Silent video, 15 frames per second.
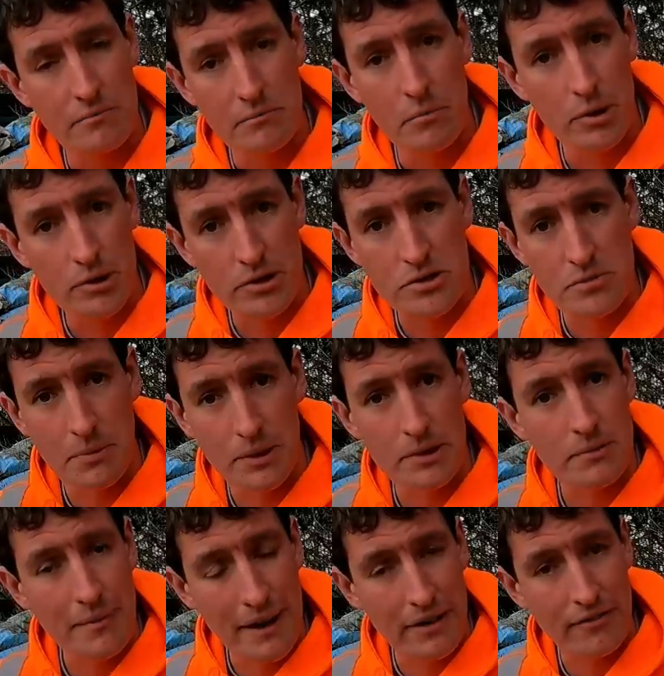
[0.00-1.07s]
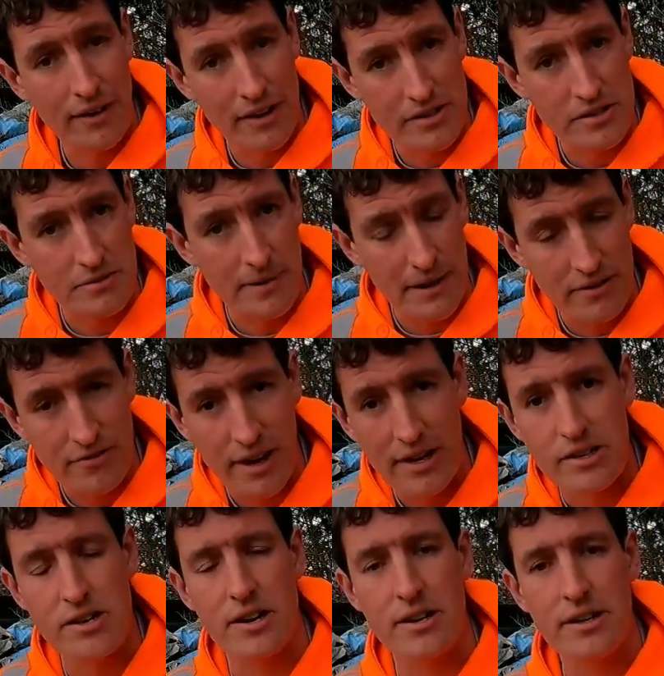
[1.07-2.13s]
model to model, manufacturer to
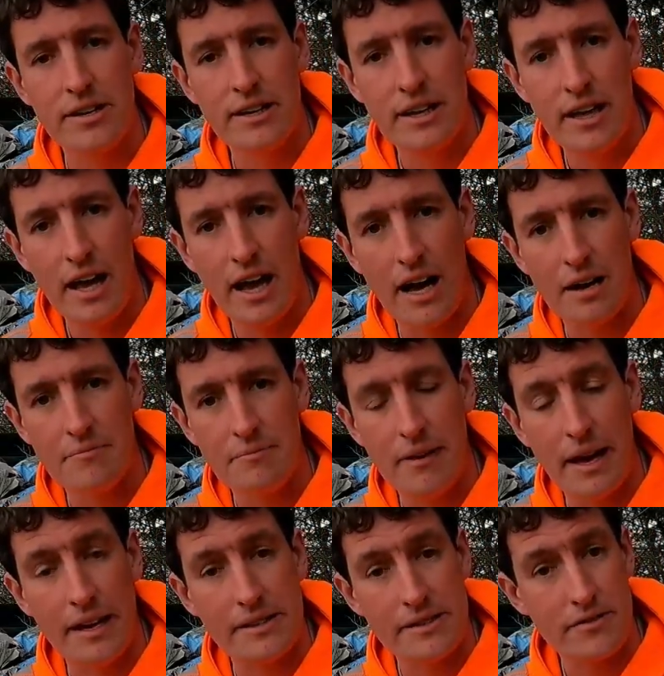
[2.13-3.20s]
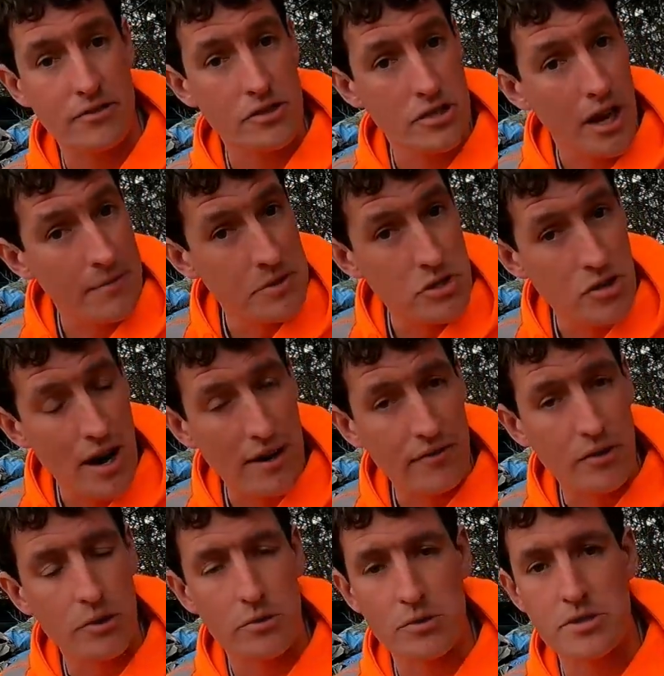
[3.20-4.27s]
manufacturer, and different types of track,
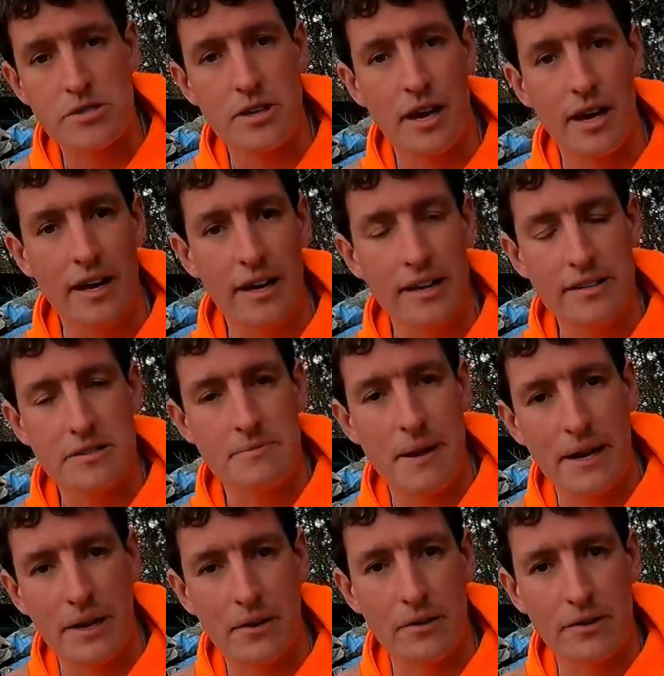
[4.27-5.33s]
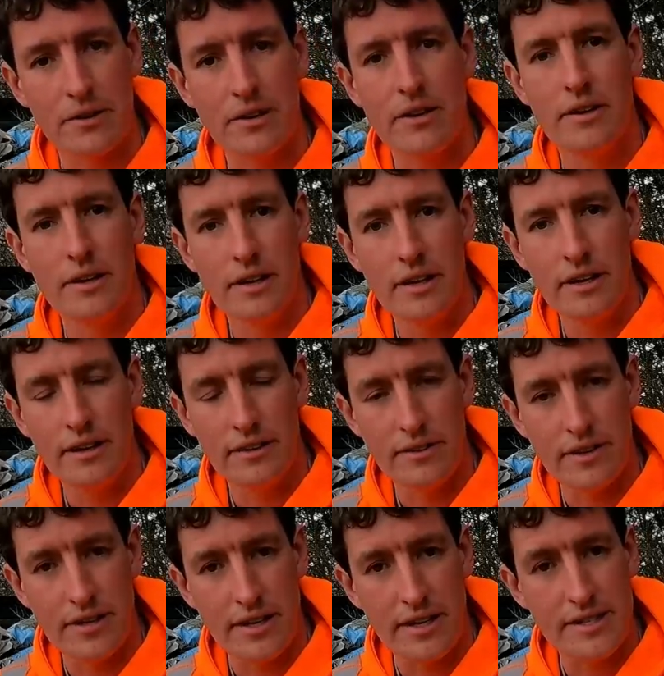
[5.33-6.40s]
of course, depending on
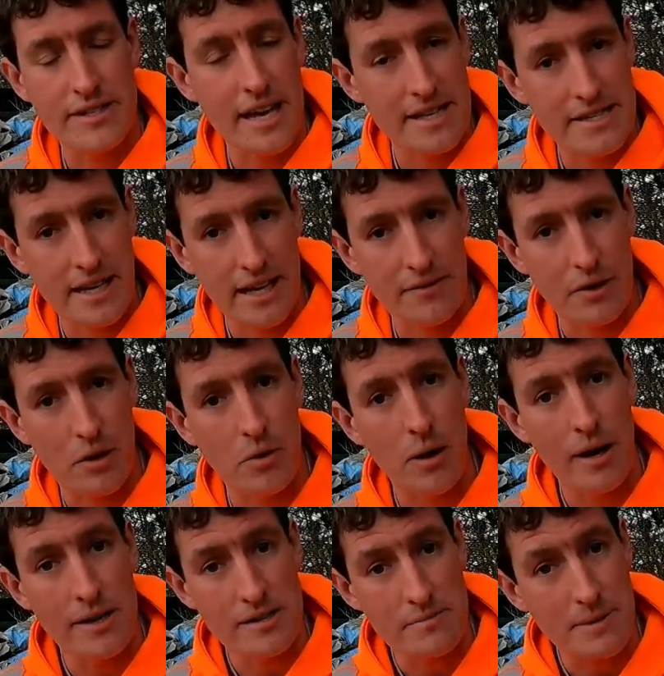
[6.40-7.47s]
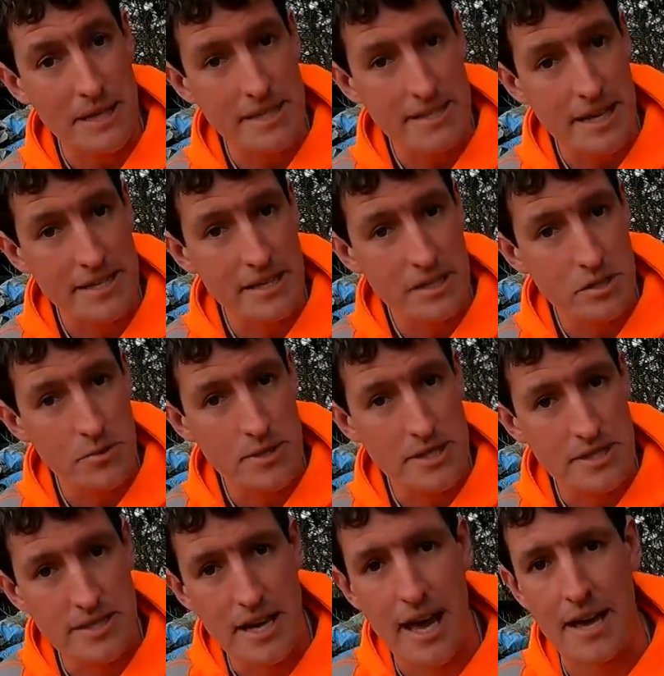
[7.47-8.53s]
the setting it requires. But the setting is always
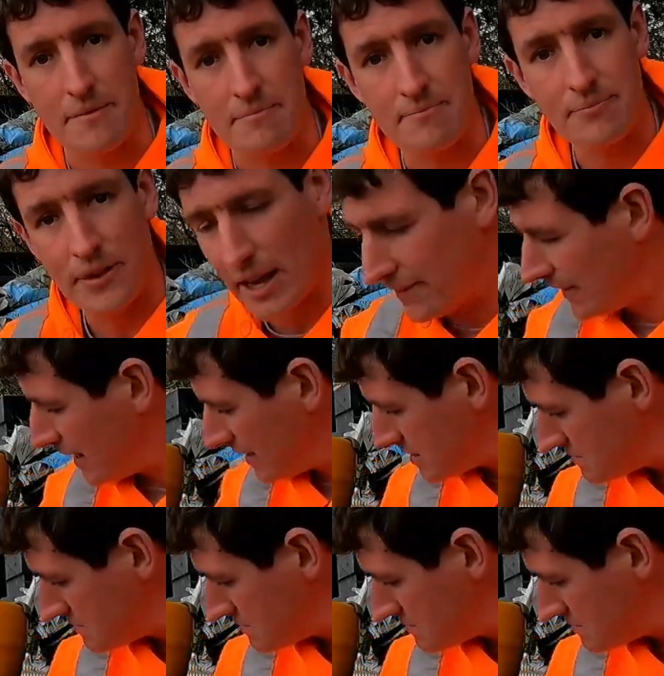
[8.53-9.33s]
the same, and that